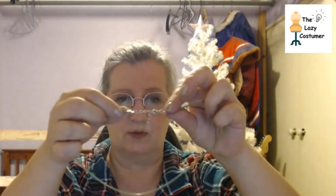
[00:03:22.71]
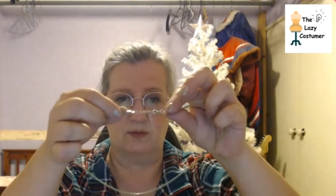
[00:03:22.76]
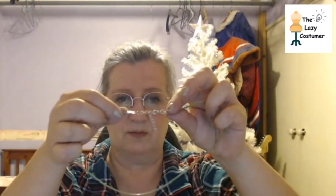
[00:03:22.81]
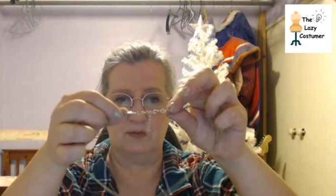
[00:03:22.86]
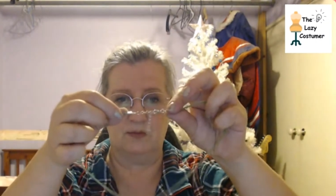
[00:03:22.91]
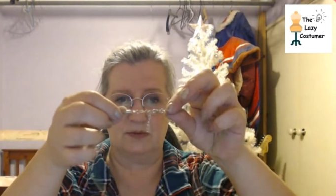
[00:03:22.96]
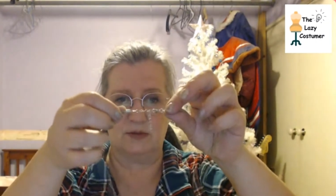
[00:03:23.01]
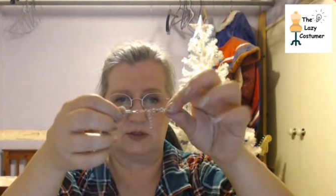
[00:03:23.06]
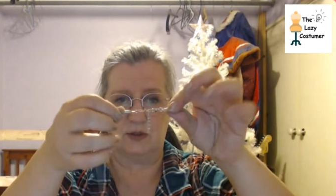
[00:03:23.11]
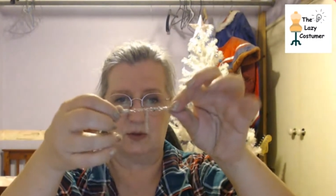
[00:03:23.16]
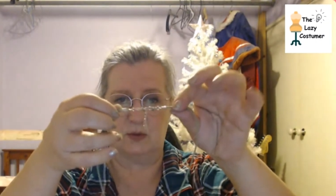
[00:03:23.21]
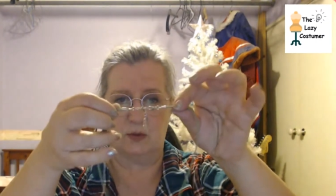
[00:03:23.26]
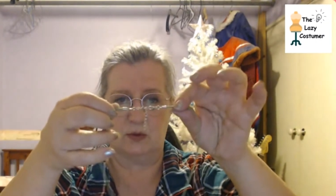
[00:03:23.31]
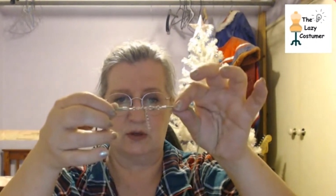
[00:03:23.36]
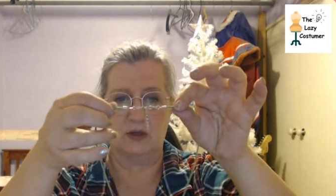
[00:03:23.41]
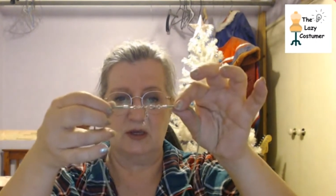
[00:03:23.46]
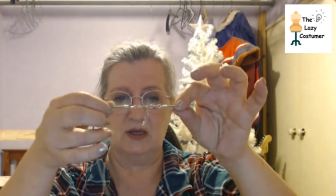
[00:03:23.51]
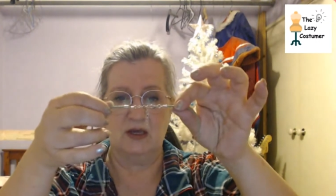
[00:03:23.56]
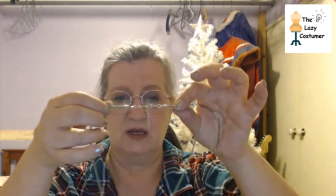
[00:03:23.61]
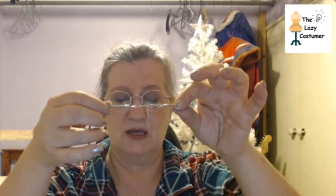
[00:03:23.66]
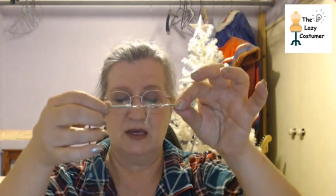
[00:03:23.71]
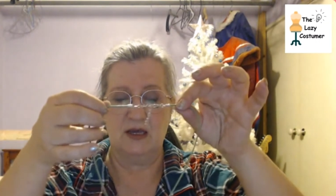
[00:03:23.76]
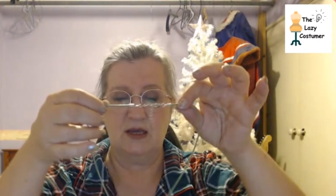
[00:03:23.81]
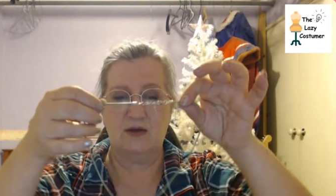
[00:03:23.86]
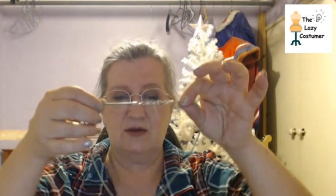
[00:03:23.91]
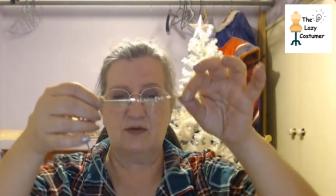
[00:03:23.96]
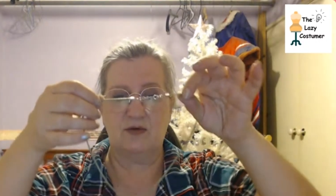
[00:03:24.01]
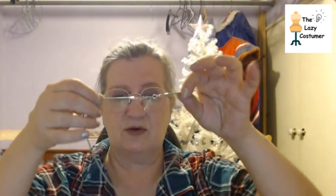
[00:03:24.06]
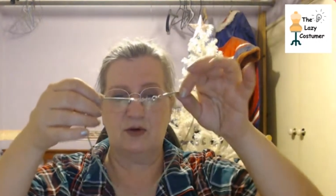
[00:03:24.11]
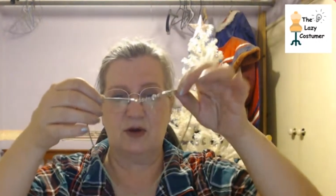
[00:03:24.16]
So if
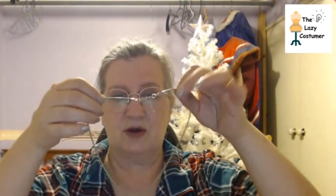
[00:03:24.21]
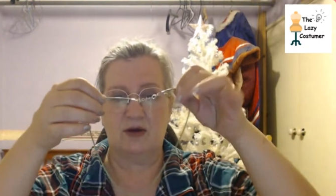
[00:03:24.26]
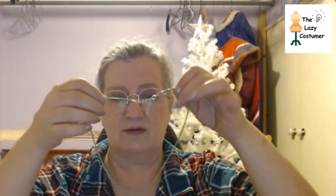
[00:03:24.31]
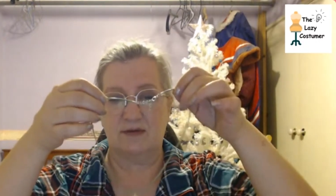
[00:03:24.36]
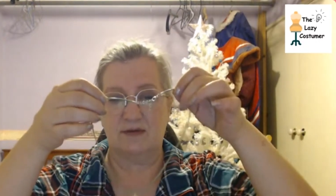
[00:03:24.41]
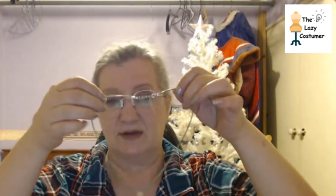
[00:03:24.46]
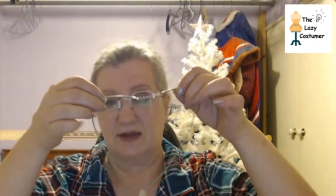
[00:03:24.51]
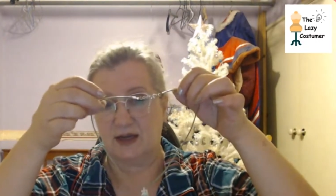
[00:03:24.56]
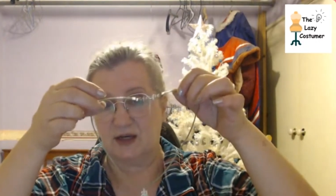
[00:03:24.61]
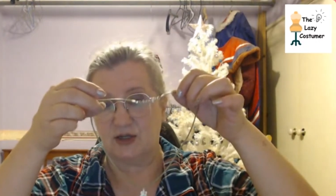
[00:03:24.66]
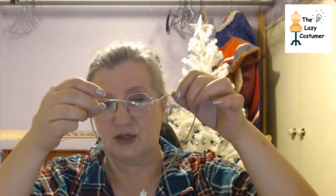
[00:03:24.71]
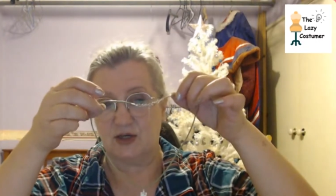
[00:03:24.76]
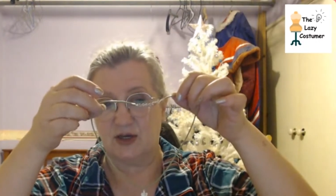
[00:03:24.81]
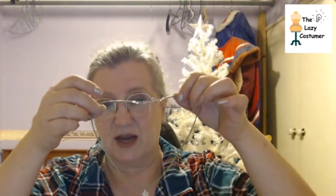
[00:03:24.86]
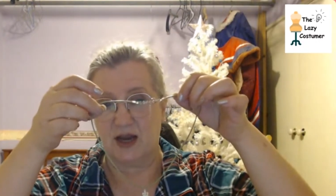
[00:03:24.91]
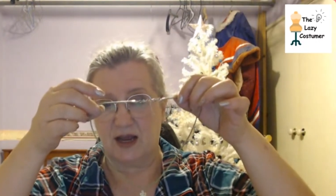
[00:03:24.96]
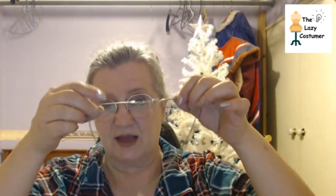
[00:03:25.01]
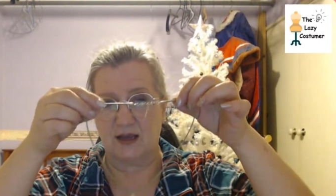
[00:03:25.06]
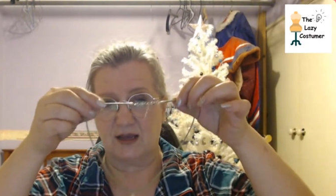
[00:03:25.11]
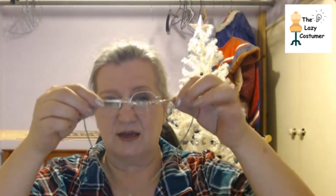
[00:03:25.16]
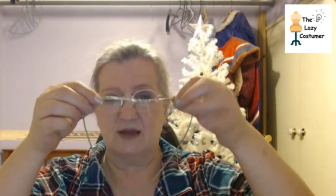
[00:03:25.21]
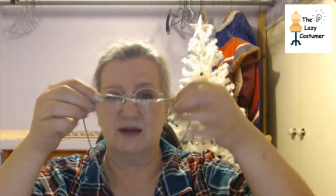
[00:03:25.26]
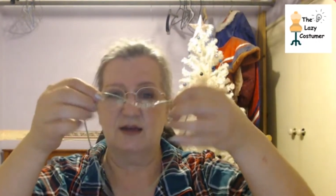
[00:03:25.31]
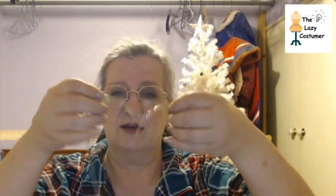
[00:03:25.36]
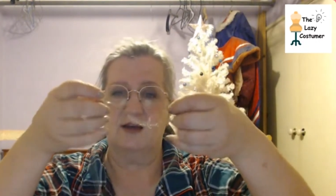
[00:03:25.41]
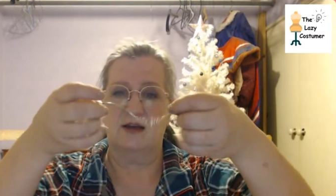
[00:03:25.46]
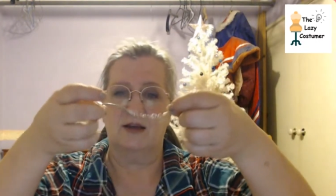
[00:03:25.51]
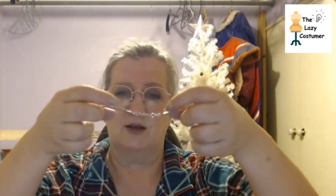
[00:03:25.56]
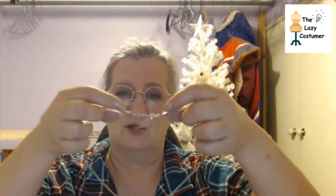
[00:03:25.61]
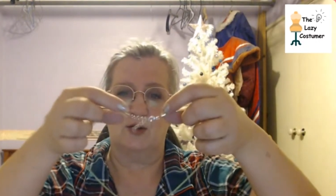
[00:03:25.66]
you have a larger neck,
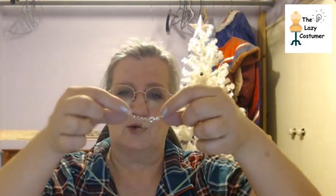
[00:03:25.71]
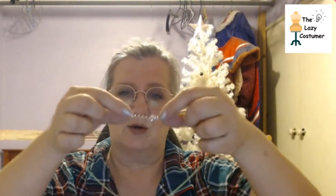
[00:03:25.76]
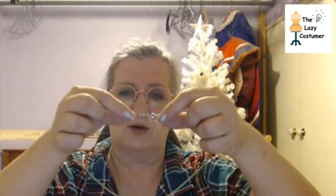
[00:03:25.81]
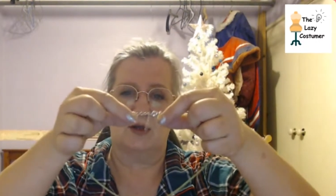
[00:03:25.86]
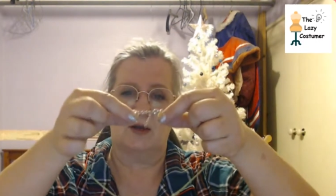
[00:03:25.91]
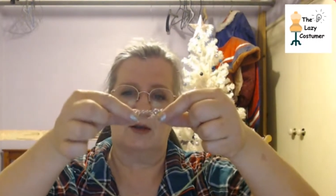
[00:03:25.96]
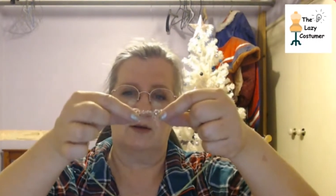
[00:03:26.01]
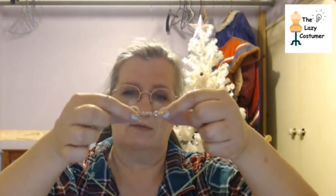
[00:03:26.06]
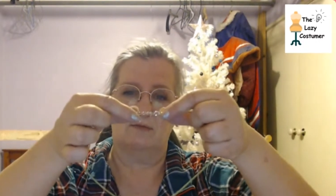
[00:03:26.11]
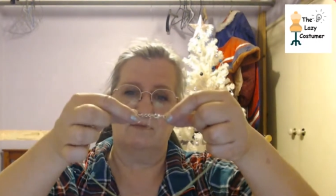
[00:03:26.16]
you can